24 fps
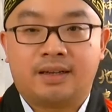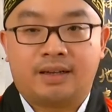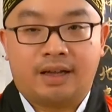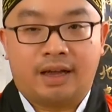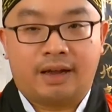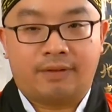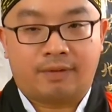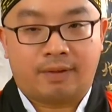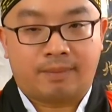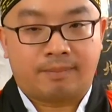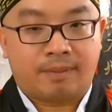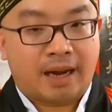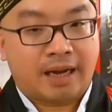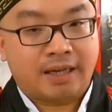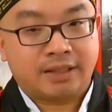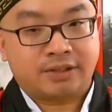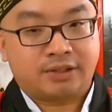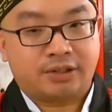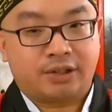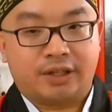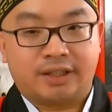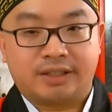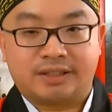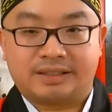If a
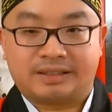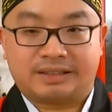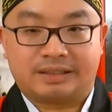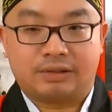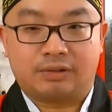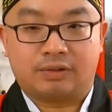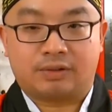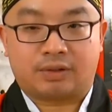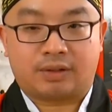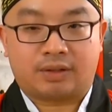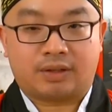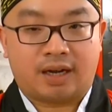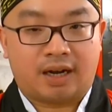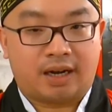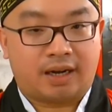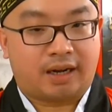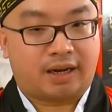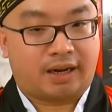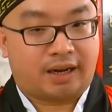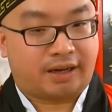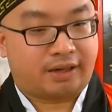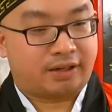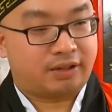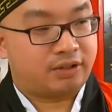master is still kind
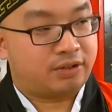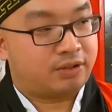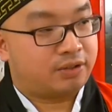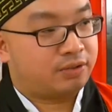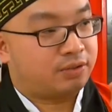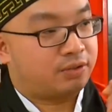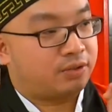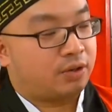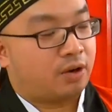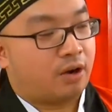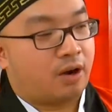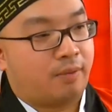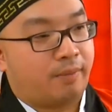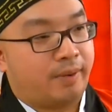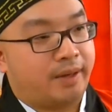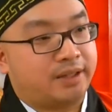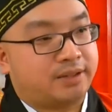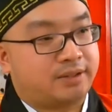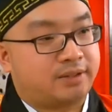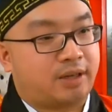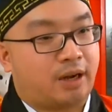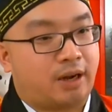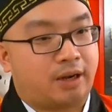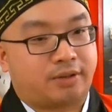of like
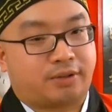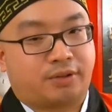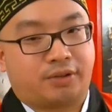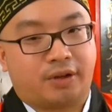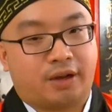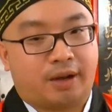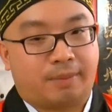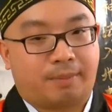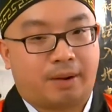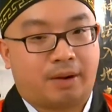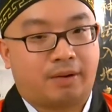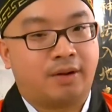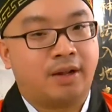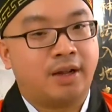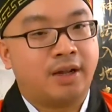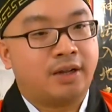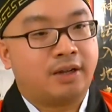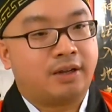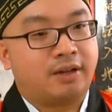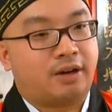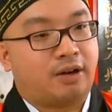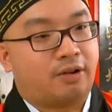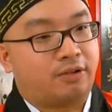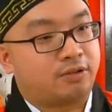always talk to you about,
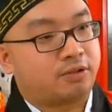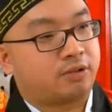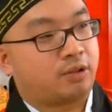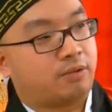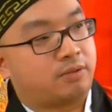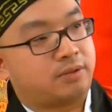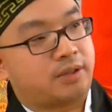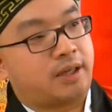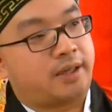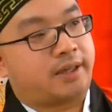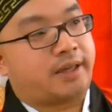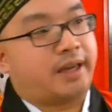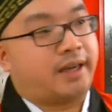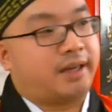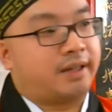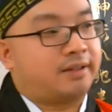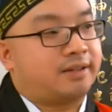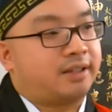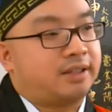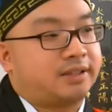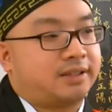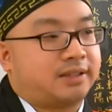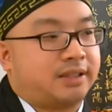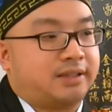Taoist,
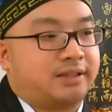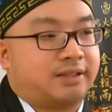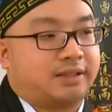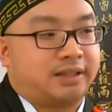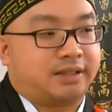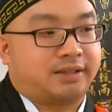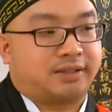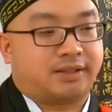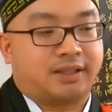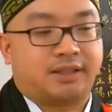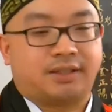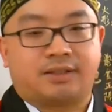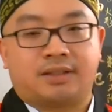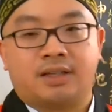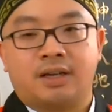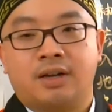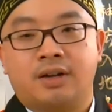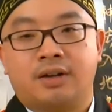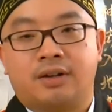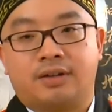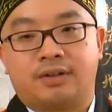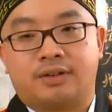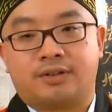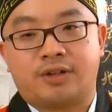this
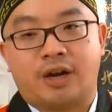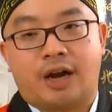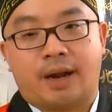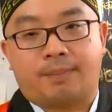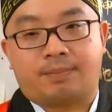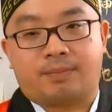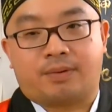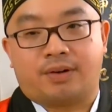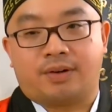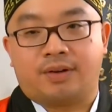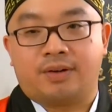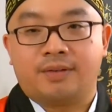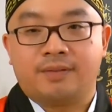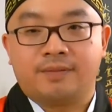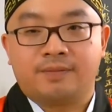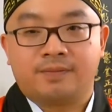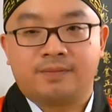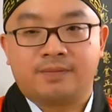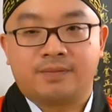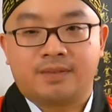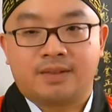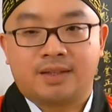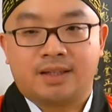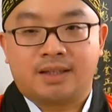chapter,
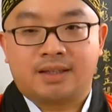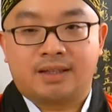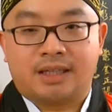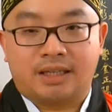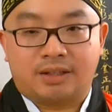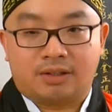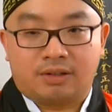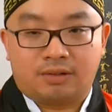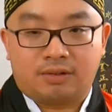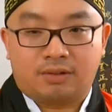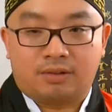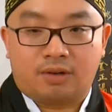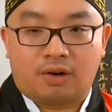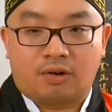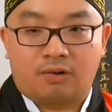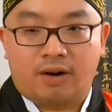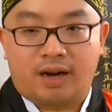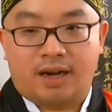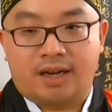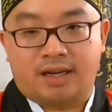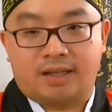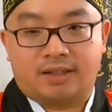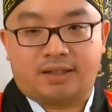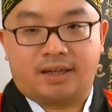they don't know
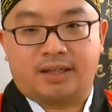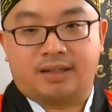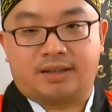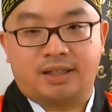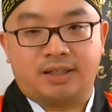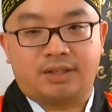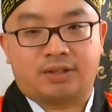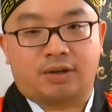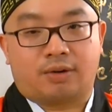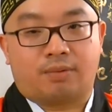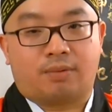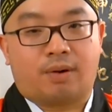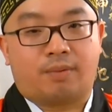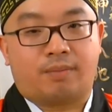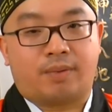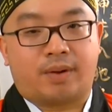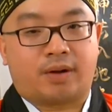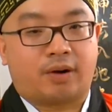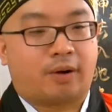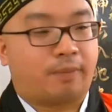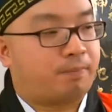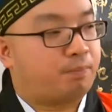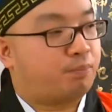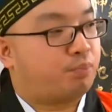anything. These are what we
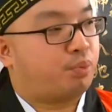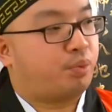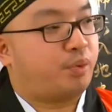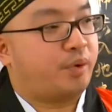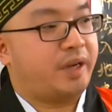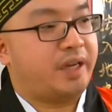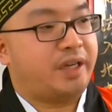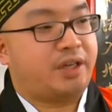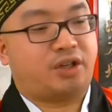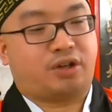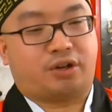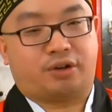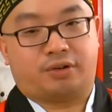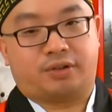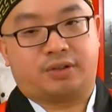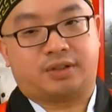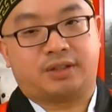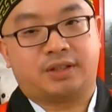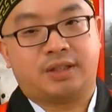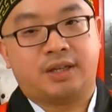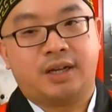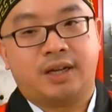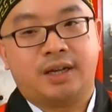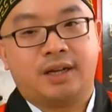call
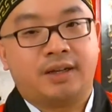preachers.